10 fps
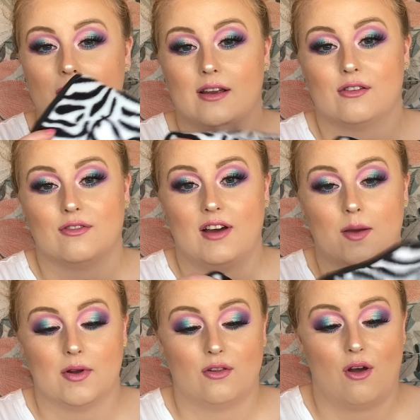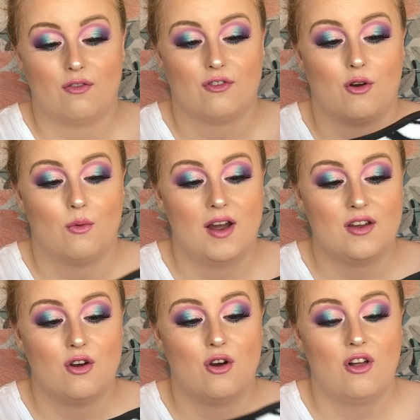a microfiber cloth for a
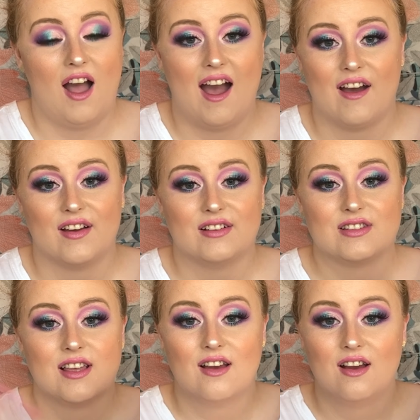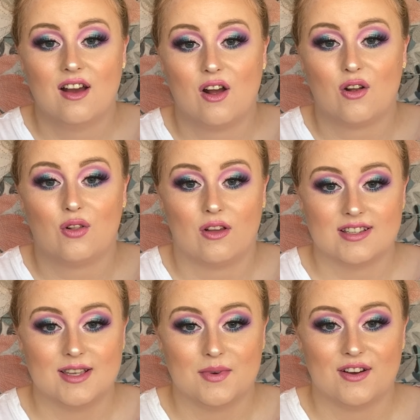while, and
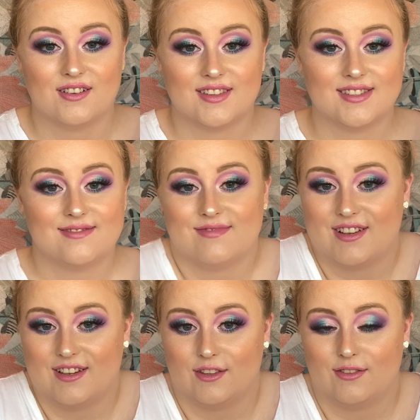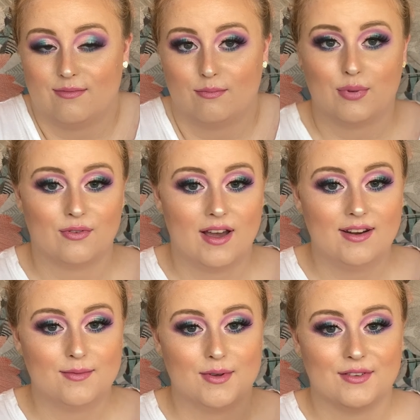Glossybox is
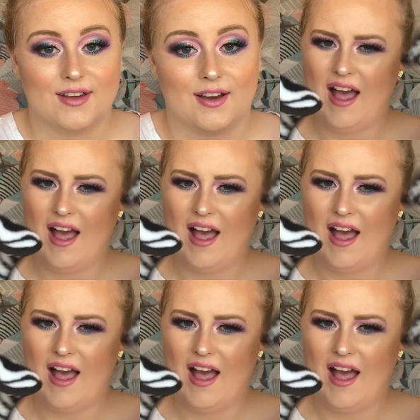providing me with that.